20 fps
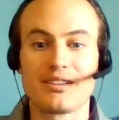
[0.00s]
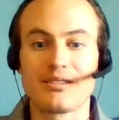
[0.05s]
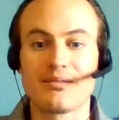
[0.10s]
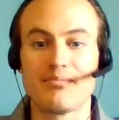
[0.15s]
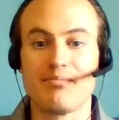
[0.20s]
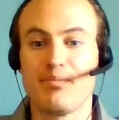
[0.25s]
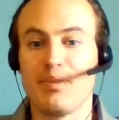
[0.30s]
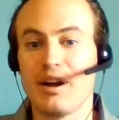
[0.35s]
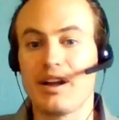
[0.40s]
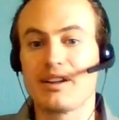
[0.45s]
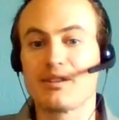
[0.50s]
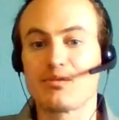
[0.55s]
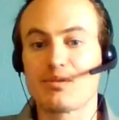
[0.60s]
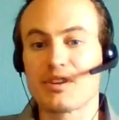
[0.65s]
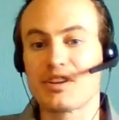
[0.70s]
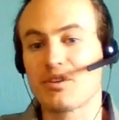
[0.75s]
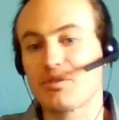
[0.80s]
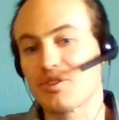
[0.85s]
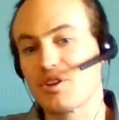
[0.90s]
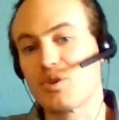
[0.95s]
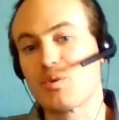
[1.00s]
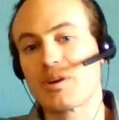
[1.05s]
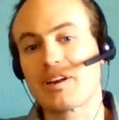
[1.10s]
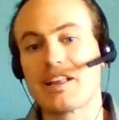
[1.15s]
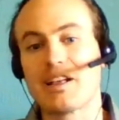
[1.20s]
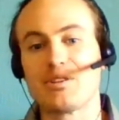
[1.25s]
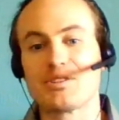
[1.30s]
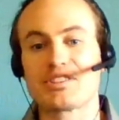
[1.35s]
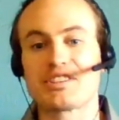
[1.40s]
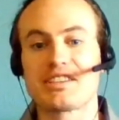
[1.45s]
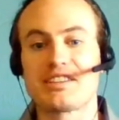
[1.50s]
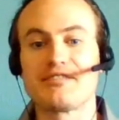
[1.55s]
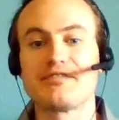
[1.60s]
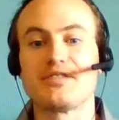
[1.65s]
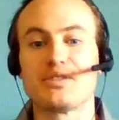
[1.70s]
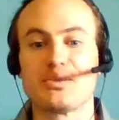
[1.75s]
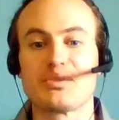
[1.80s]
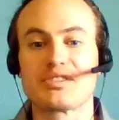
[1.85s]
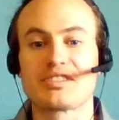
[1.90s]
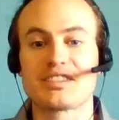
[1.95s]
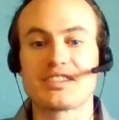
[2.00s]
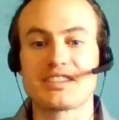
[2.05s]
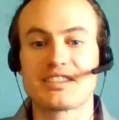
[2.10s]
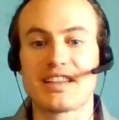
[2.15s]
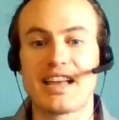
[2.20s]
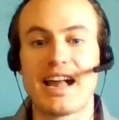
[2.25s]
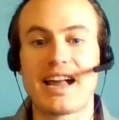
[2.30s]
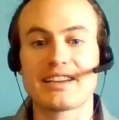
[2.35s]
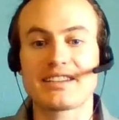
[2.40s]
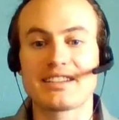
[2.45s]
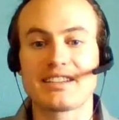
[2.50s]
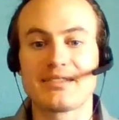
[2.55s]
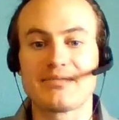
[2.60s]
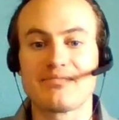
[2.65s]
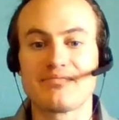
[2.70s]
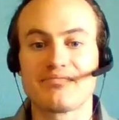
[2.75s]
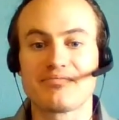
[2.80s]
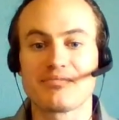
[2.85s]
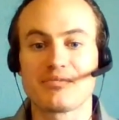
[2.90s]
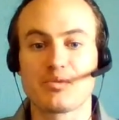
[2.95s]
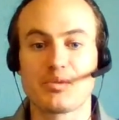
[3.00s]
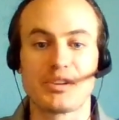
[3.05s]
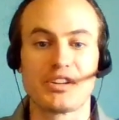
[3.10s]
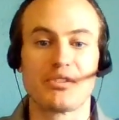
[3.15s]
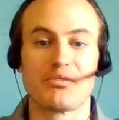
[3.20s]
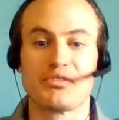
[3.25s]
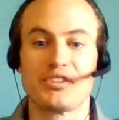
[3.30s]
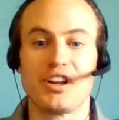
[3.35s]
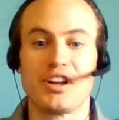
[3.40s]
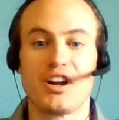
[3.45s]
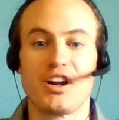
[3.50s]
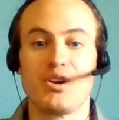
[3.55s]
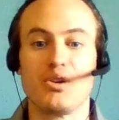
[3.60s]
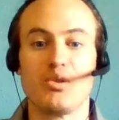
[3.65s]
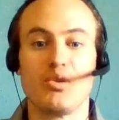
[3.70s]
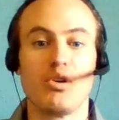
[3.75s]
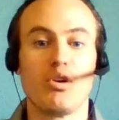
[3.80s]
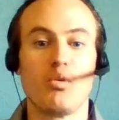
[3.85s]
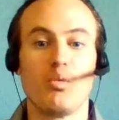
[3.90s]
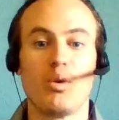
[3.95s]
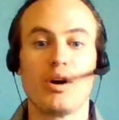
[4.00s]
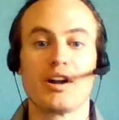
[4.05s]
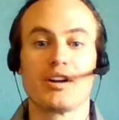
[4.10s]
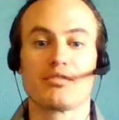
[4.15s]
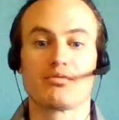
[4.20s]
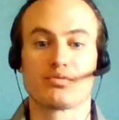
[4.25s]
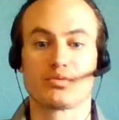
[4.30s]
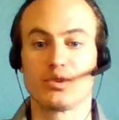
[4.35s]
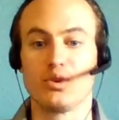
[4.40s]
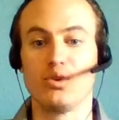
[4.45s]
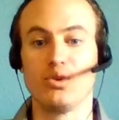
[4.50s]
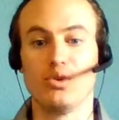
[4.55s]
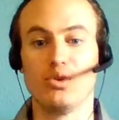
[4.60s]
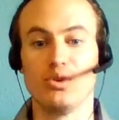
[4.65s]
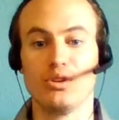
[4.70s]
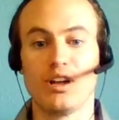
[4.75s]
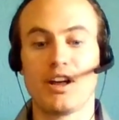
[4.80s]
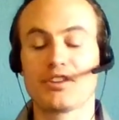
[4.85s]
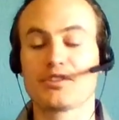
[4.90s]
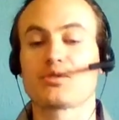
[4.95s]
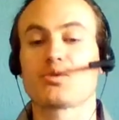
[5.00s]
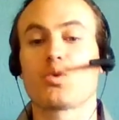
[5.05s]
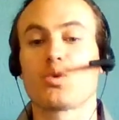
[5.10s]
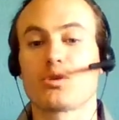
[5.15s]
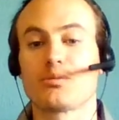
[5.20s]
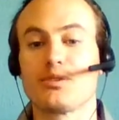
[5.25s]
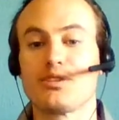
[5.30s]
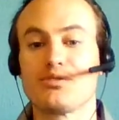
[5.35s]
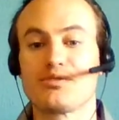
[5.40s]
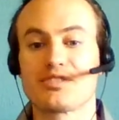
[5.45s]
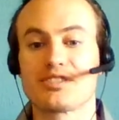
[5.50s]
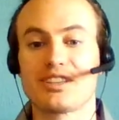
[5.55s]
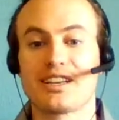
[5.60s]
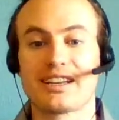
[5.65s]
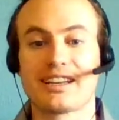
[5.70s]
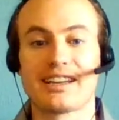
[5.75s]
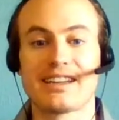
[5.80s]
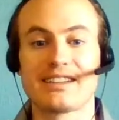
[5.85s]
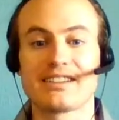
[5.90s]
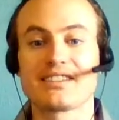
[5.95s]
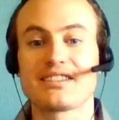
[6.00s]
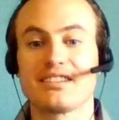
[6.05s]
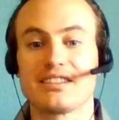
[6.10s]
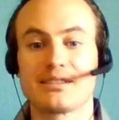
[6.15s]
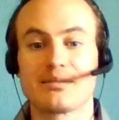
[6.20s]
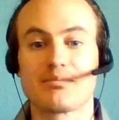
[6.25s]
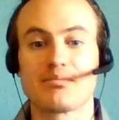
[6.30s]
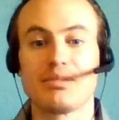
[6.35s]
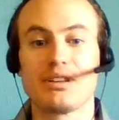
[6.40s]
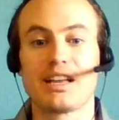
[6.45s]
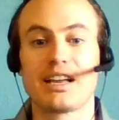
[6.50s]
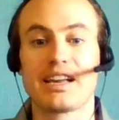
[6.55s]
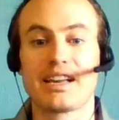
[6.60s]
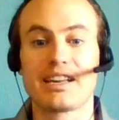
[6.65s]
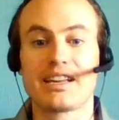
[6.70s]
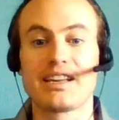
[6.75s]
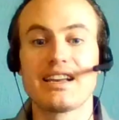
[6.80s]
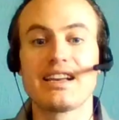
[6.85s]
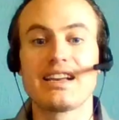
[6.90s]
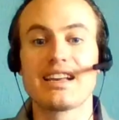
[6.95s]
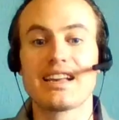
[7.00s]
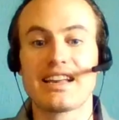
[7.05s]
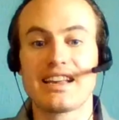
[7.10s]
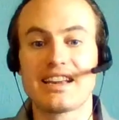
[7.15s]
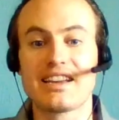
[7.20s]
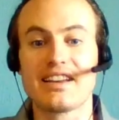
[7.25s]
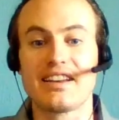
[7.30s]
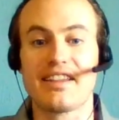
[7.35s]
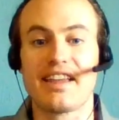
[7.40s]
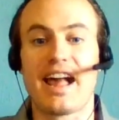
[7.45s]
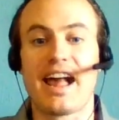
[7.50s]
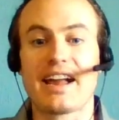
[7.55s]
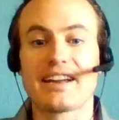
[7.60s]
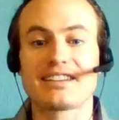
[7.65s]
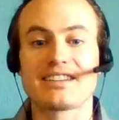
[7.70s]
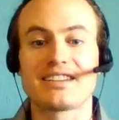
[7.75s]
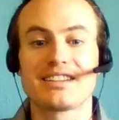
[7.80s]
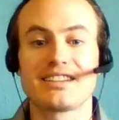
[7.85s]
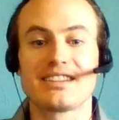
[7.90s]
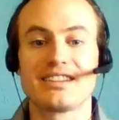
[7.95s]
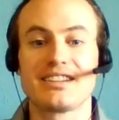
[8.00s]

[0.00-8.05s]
But we don't know what else influences that. We don't know what role other hormones like insulin play in that.